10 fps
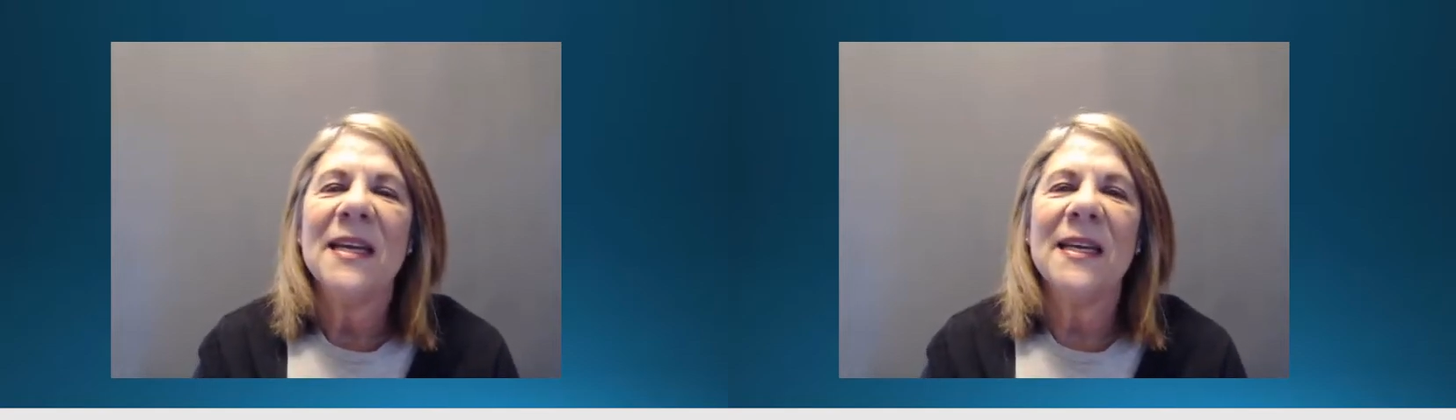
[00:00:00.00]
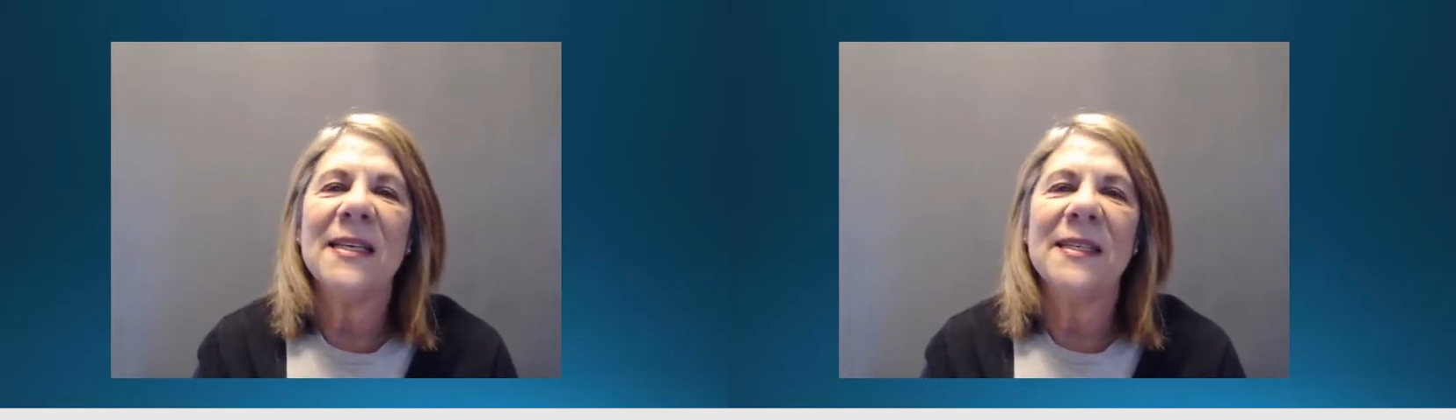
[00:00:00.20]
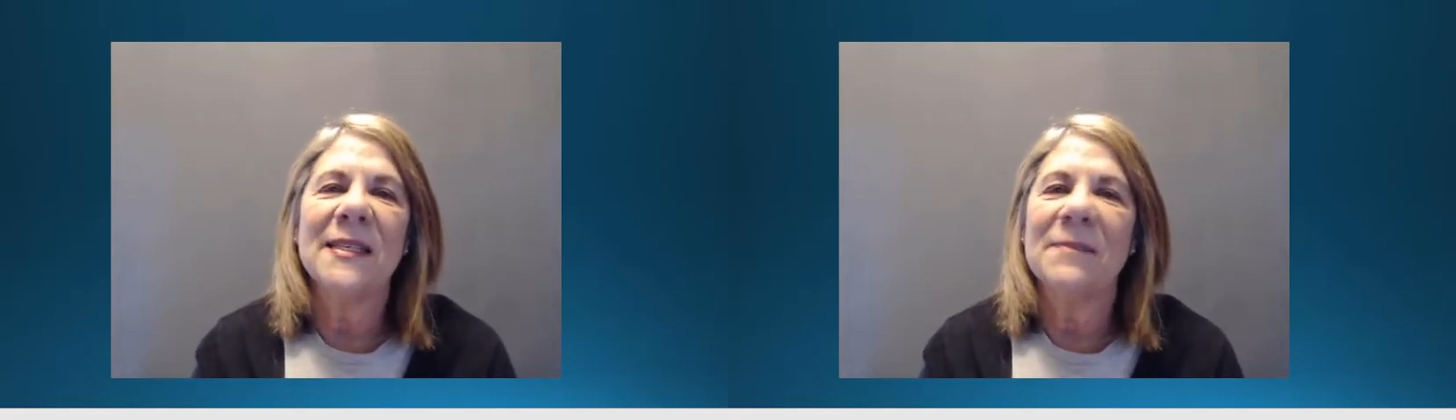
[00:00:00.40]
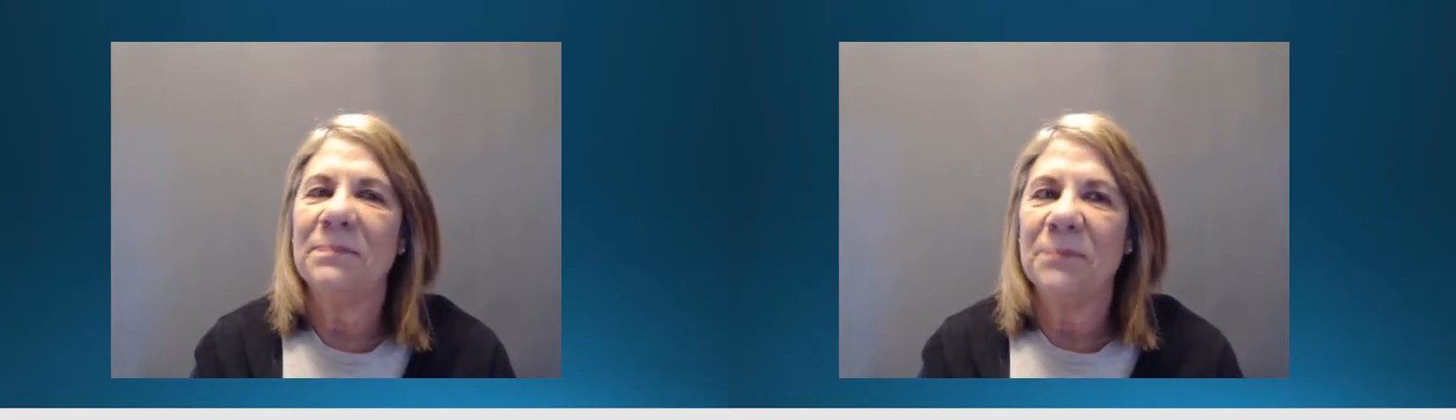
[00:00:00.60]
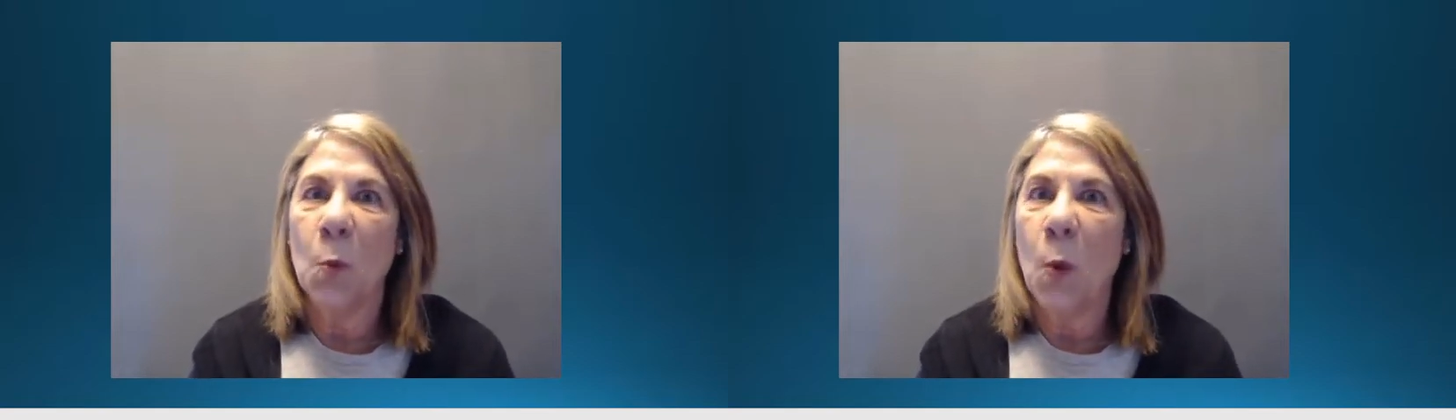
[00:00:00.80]
he's
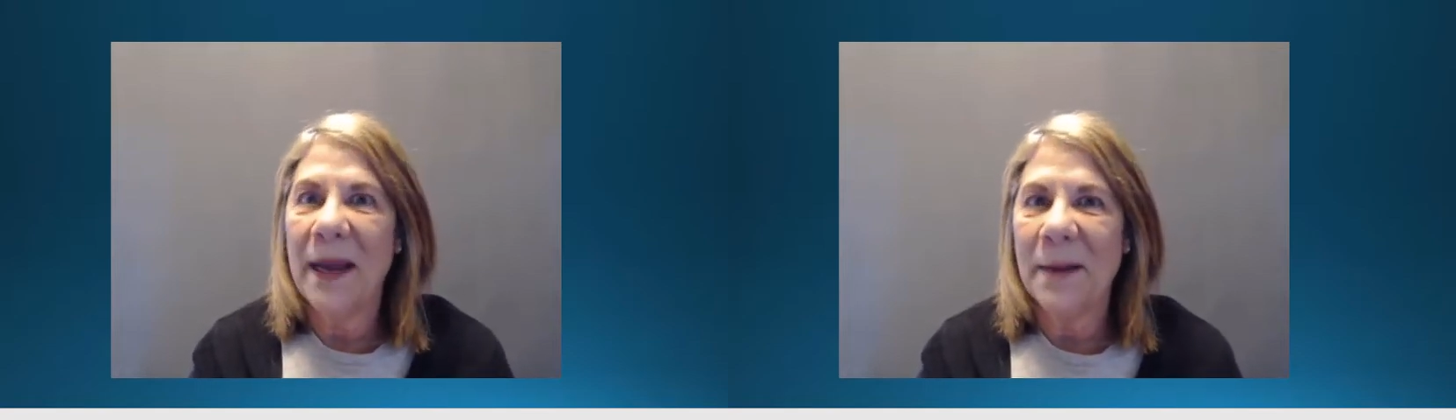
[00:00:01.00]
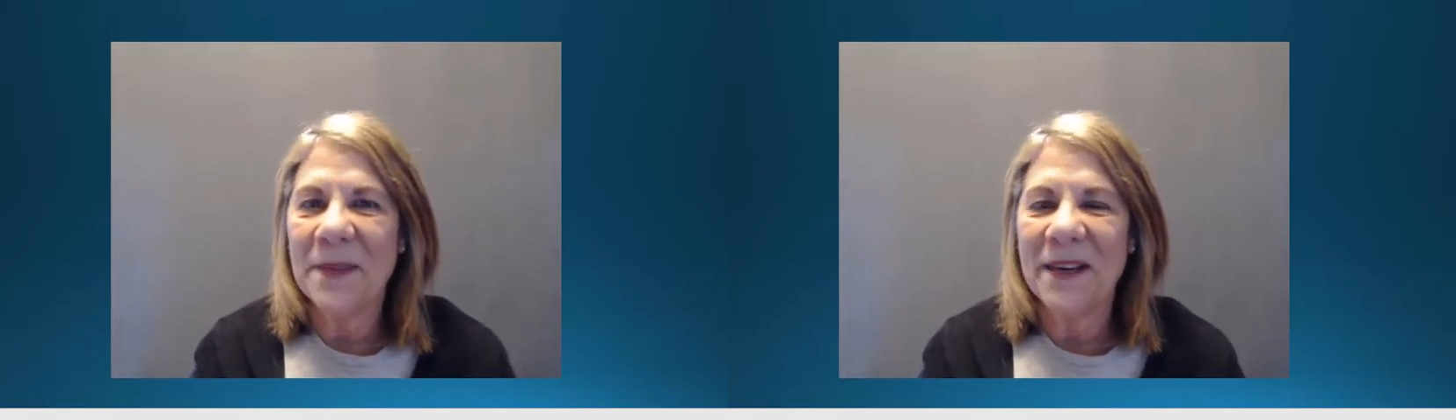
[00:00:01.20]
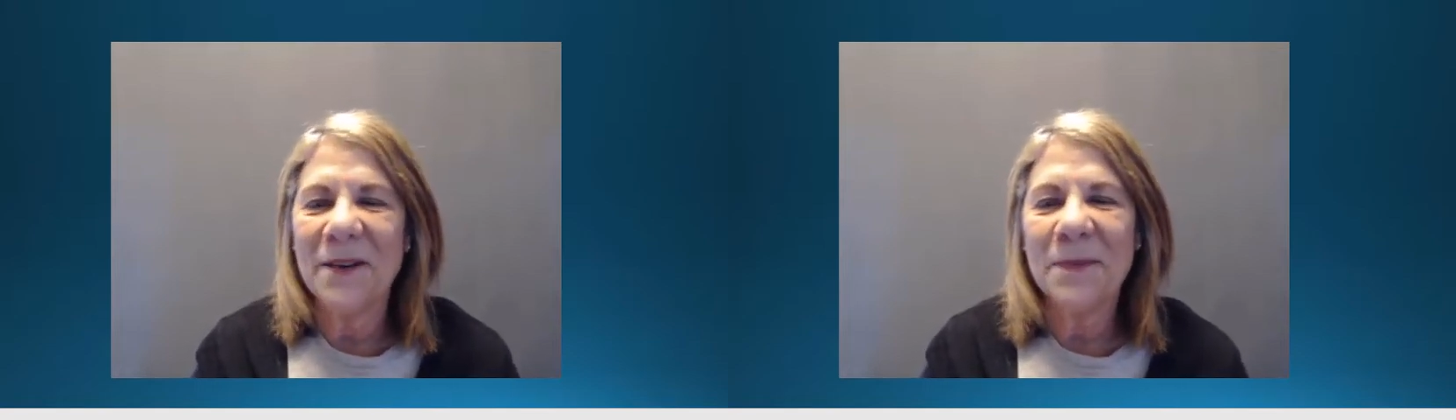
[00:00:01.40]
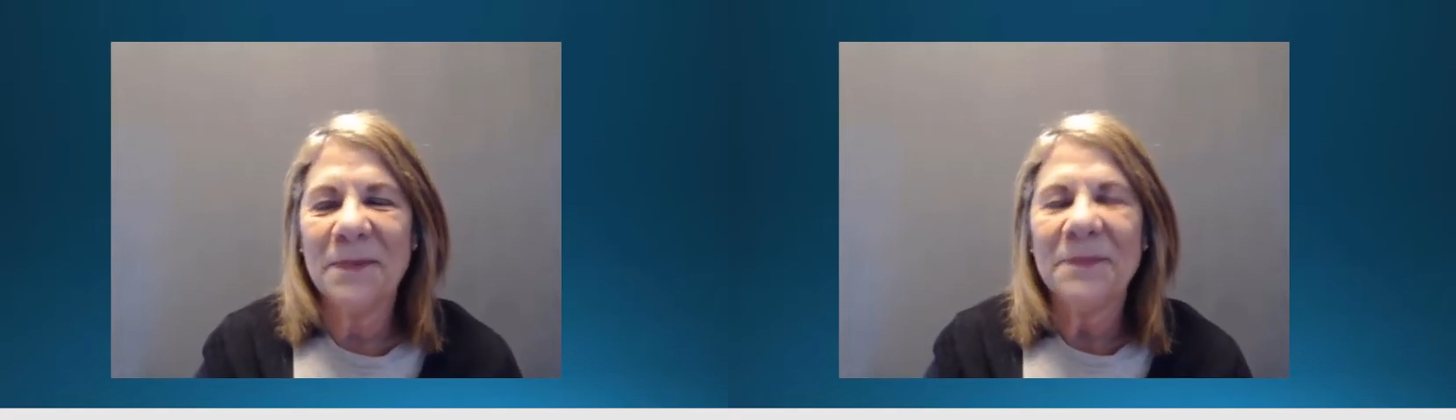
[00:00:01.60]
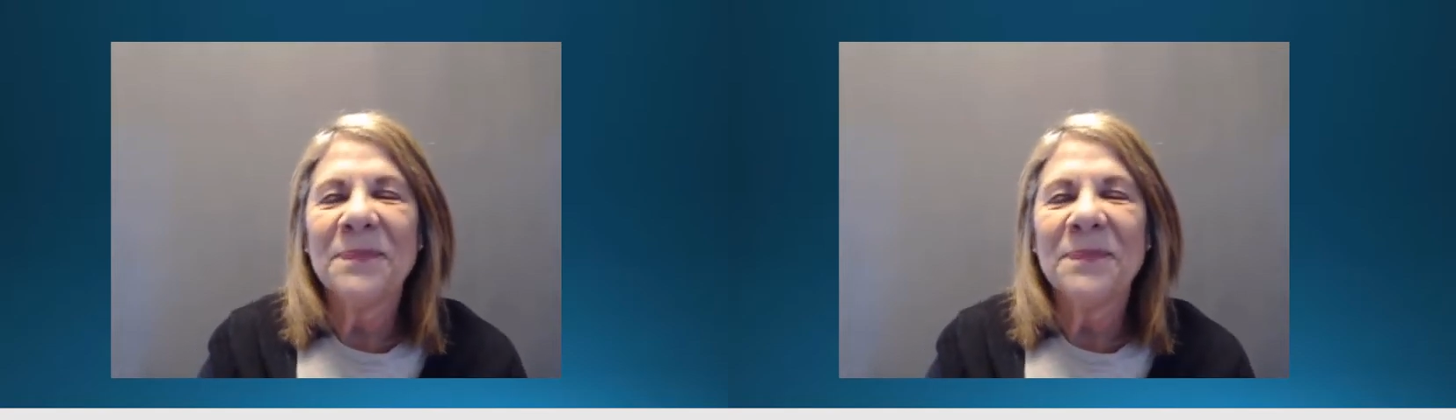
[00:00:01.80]
way up there